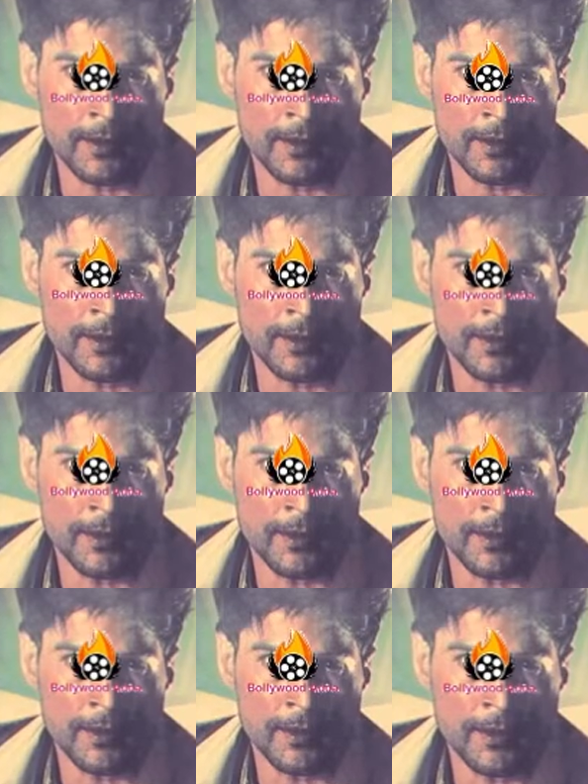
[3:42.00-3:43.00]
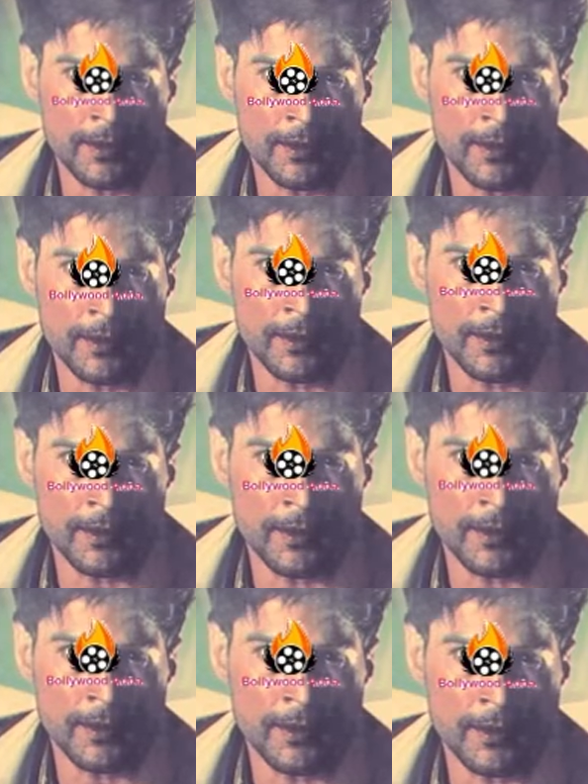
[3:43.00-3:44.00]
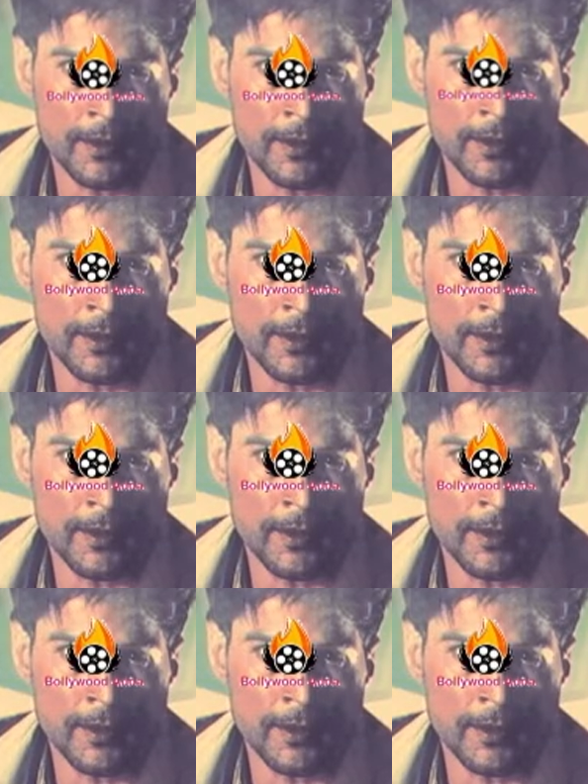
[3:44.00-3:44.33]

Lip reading: This person isn't speaking.